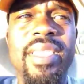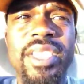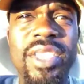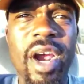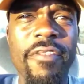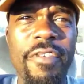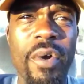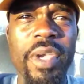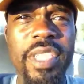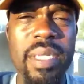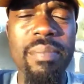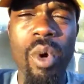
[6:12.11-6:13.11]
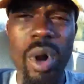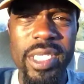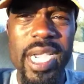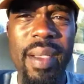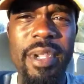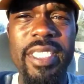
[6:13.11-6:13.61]
Start focusing more
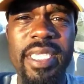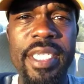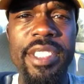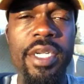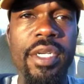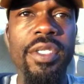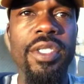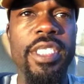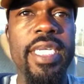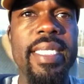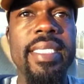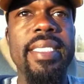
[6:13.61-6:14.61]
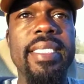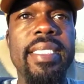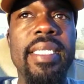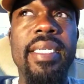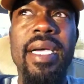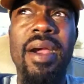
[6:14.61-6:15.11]
time and attention on those things,
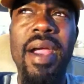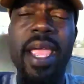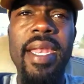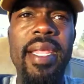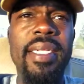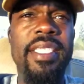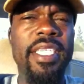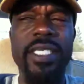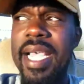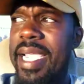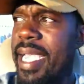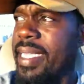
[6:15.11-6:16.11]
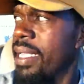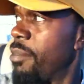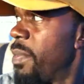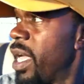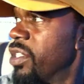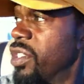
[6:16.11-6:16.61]
all right? Just like as
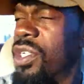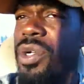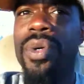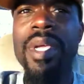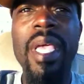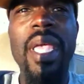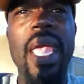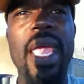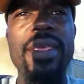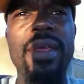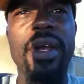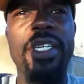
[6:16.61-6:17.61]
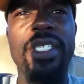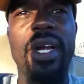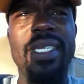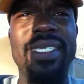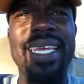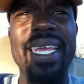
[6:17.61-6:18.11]
I'm about to do, and you're gonna
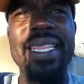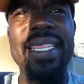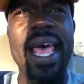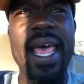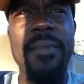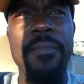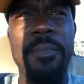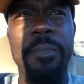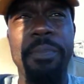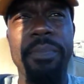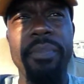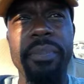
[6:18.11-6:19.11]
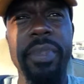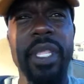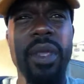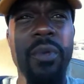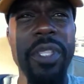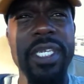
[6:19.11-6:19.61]
start seeing that
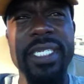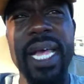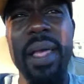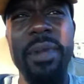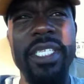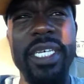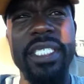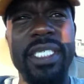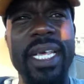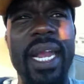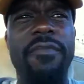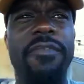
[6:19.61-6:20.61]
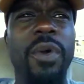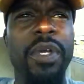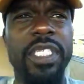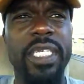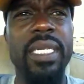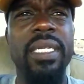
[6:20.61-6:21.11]
with the time and attention that I'm
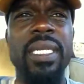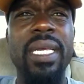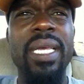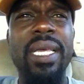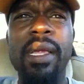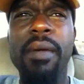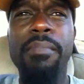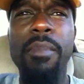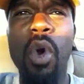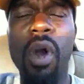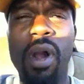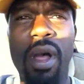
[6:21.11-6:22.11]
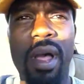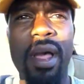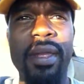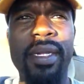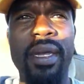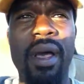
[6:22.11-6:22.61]
focusing more
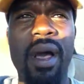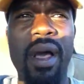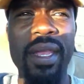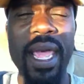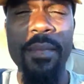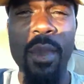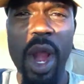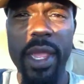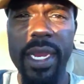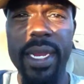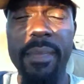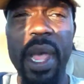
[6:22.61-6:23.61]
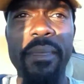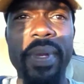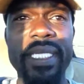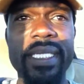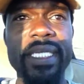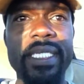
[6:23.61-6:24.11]
on online marketing and my
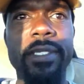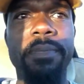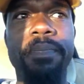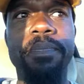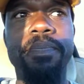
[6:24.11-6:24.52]
business,